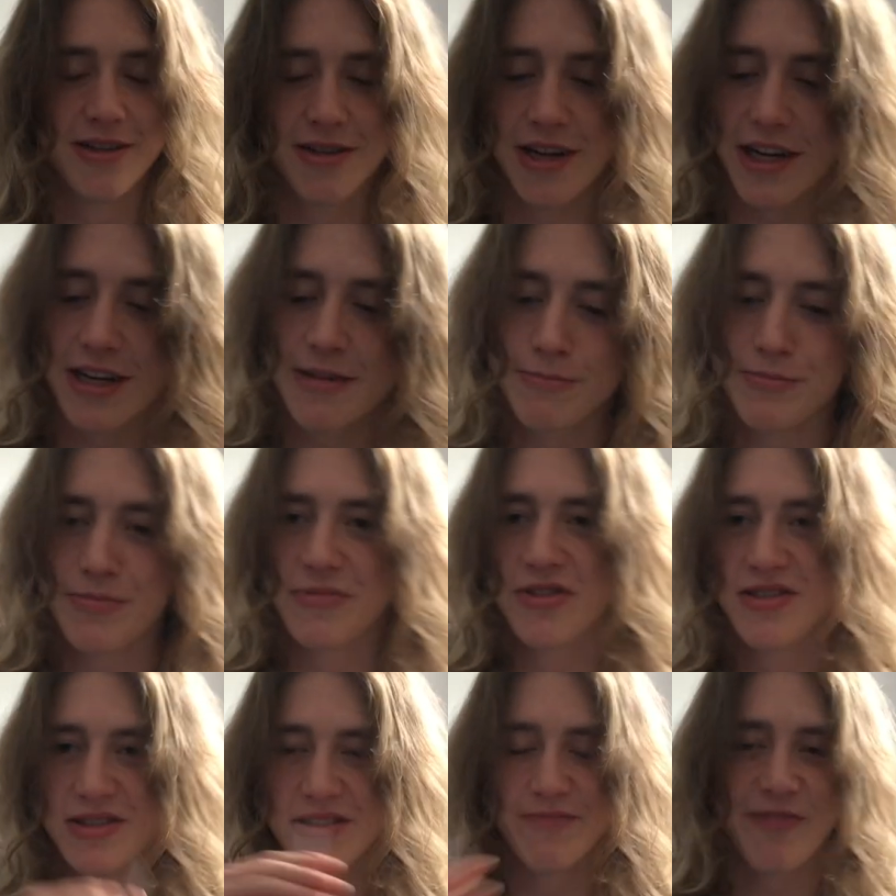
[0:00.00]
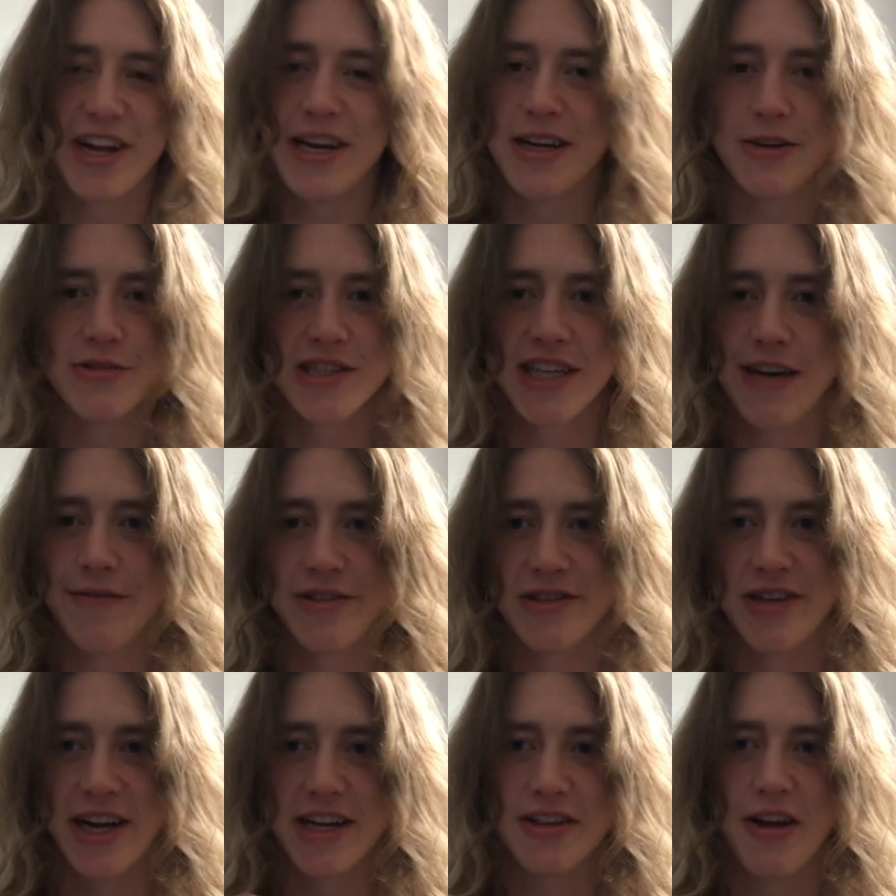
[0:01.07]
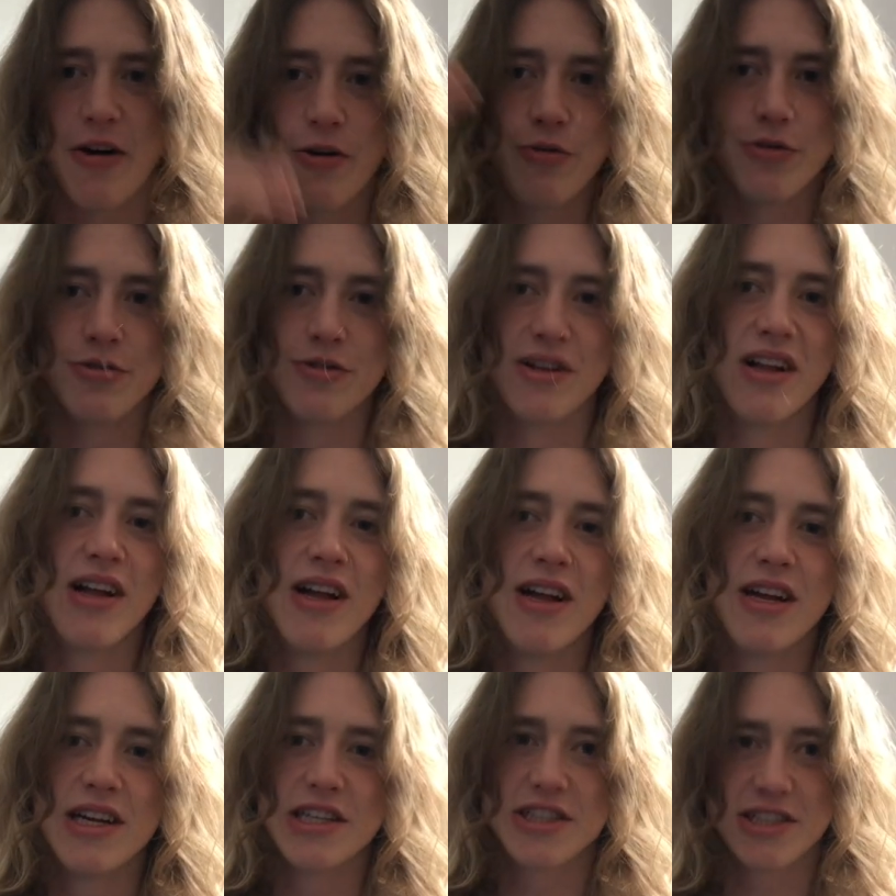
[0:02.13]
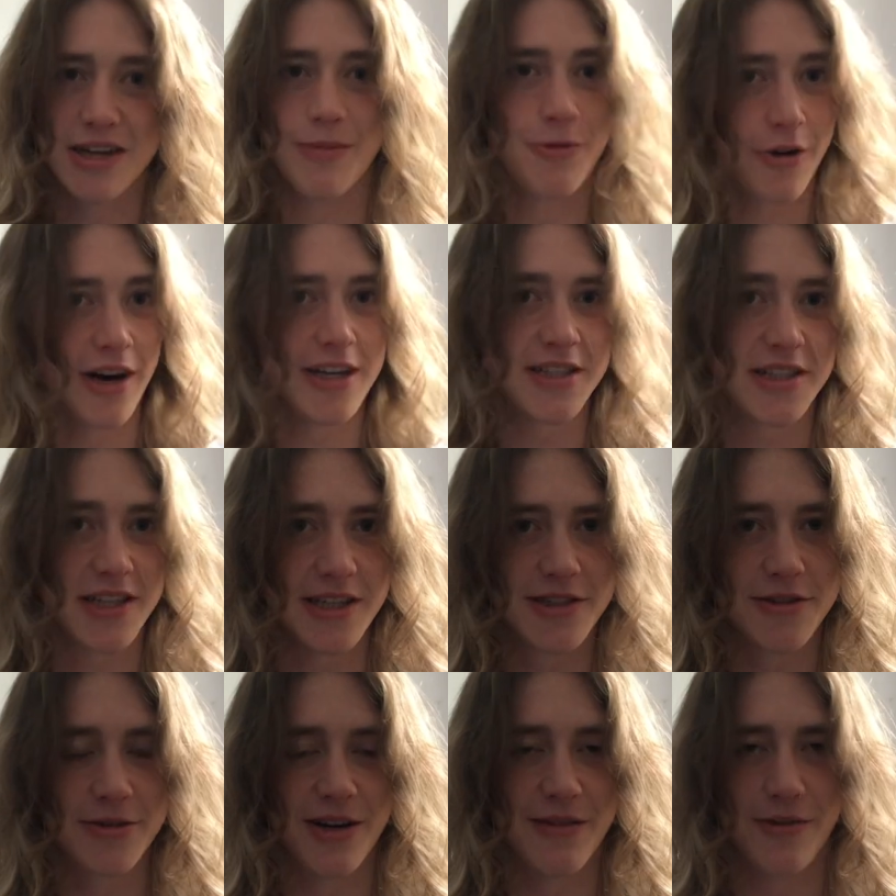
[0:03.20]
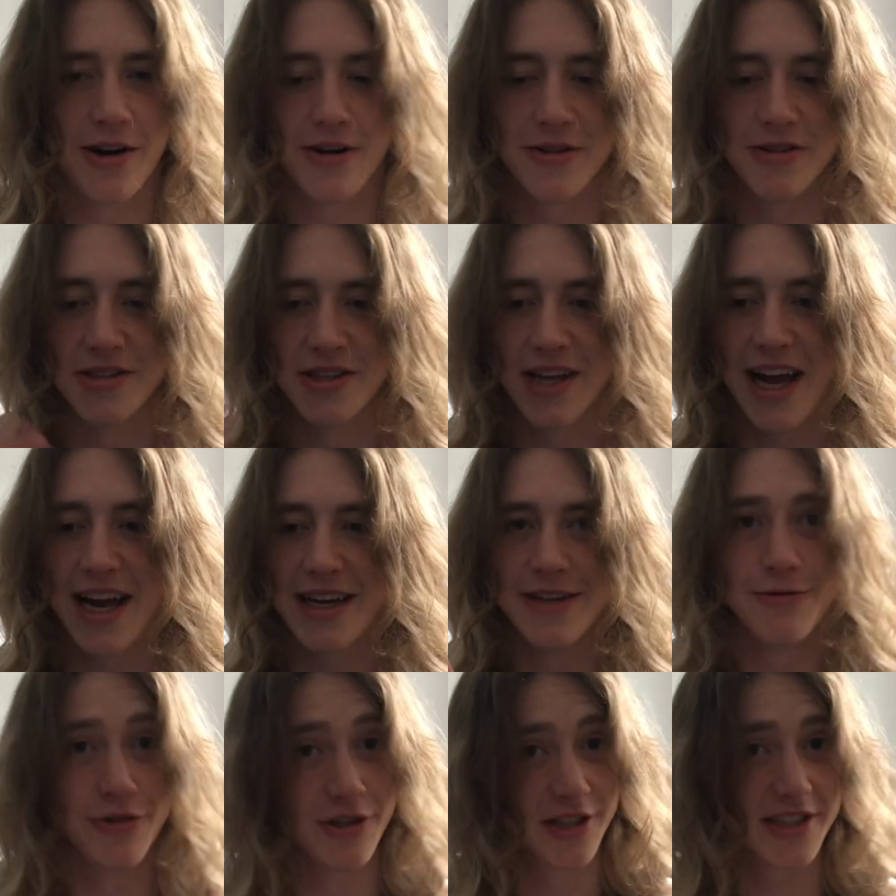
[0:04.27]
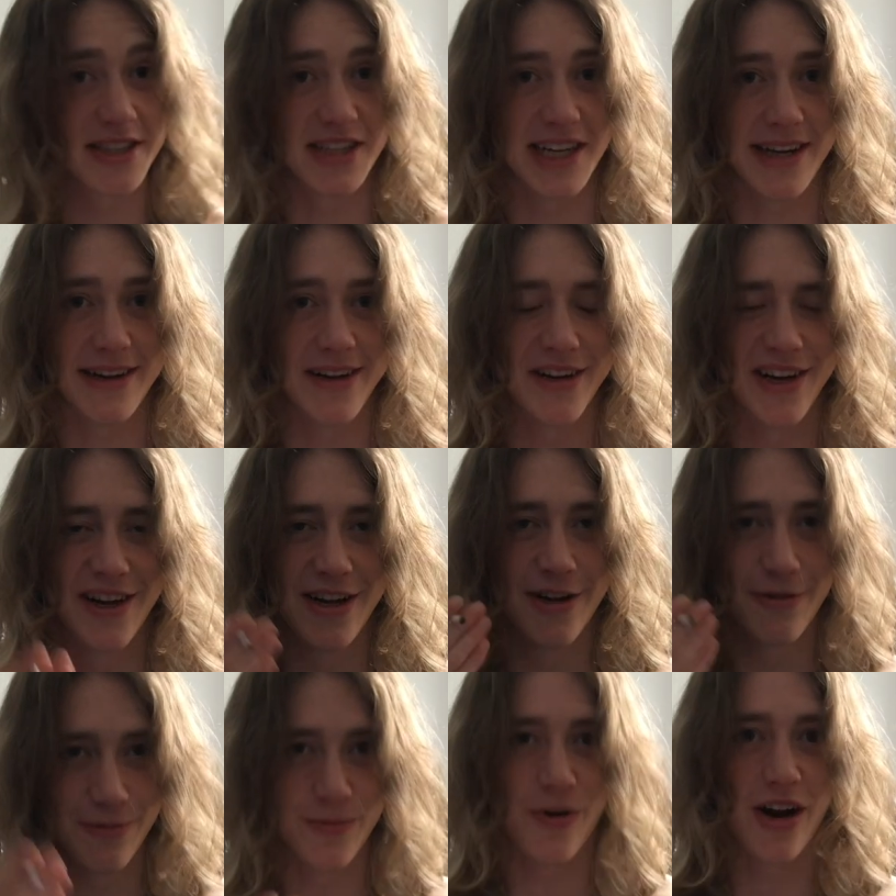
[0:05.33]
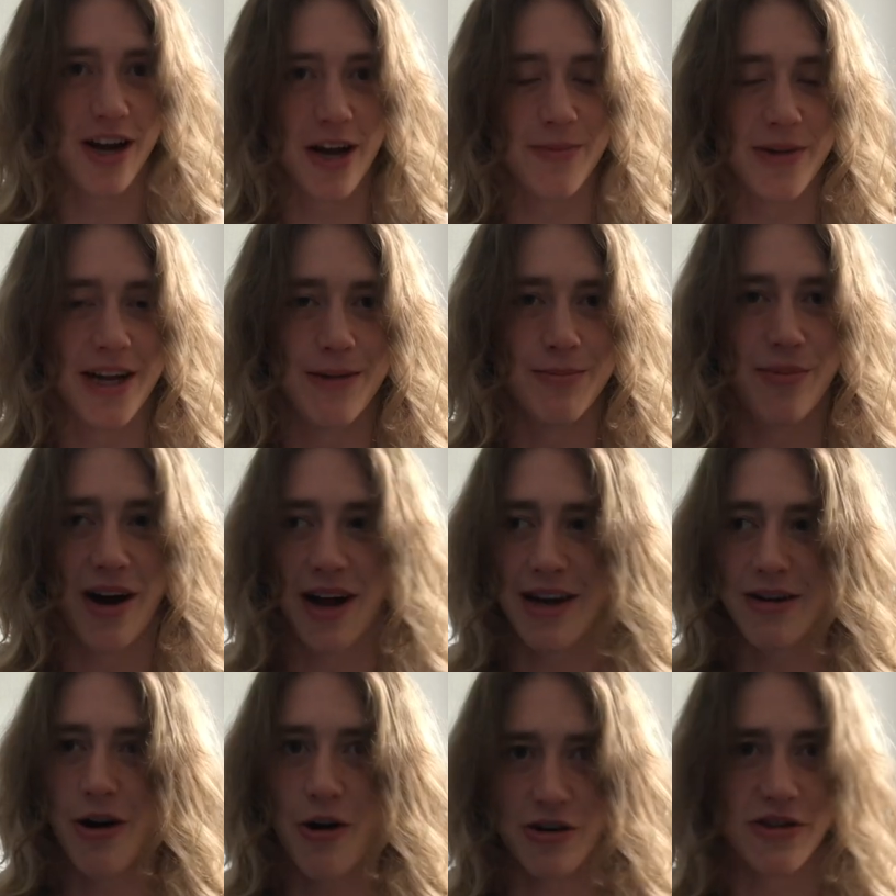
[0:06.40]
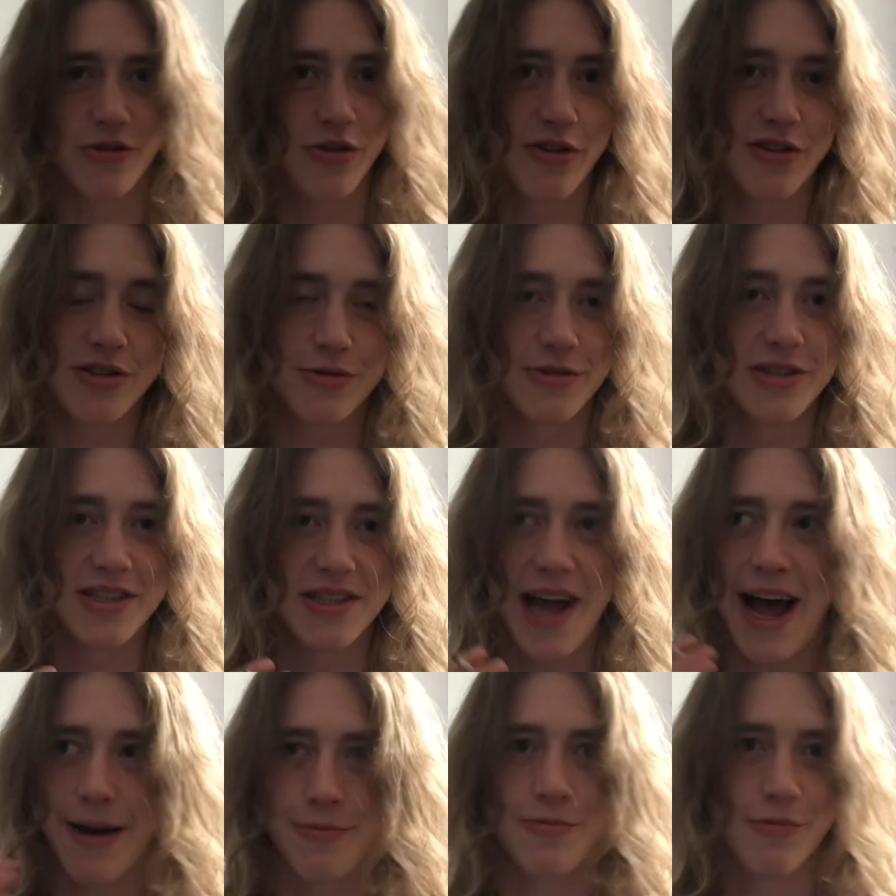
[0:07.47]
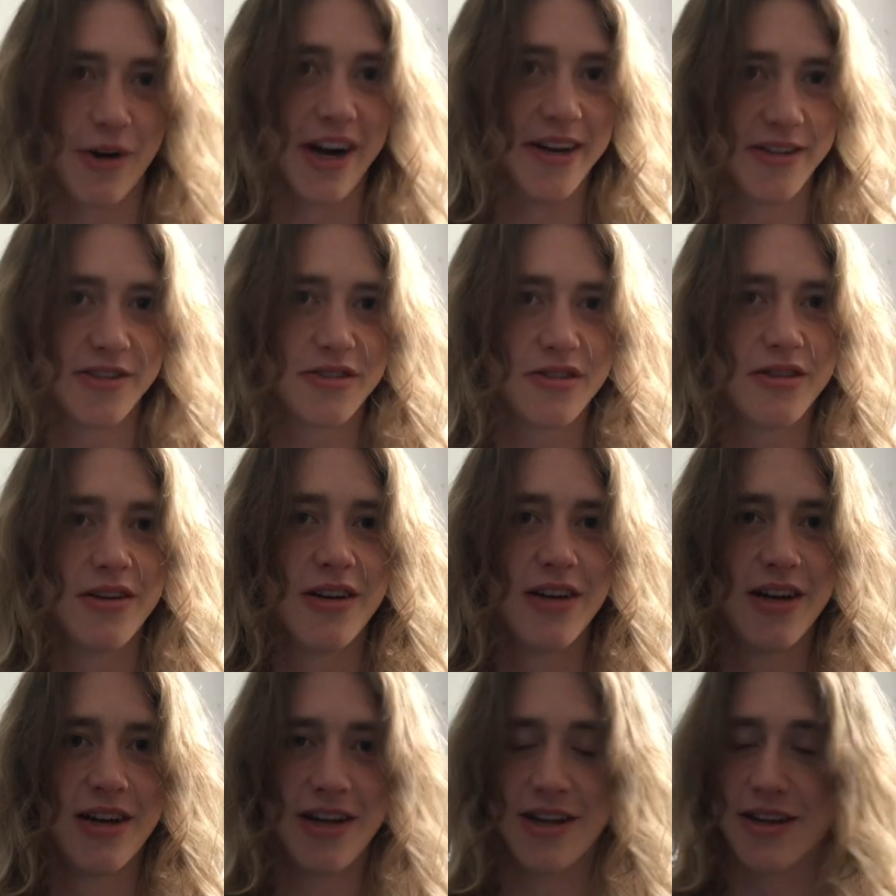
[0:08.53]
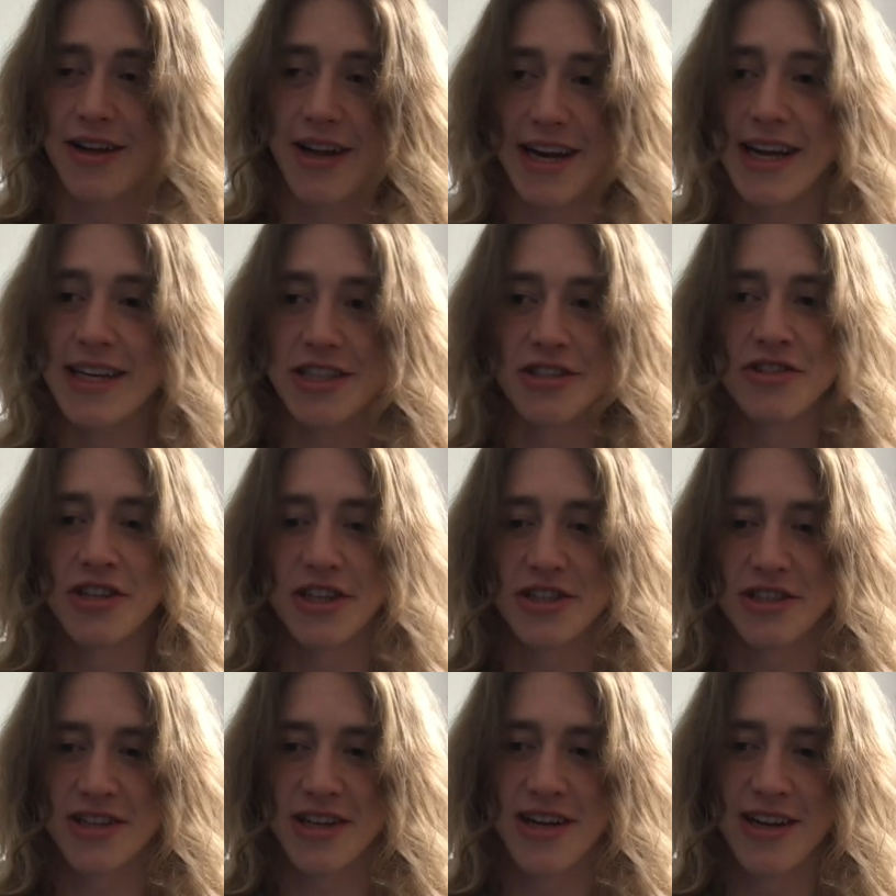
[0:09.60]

Like, videos giving, like, the whole summarized history of Ireland. And you will see what I mean by our culture is that rich. Like, it is just,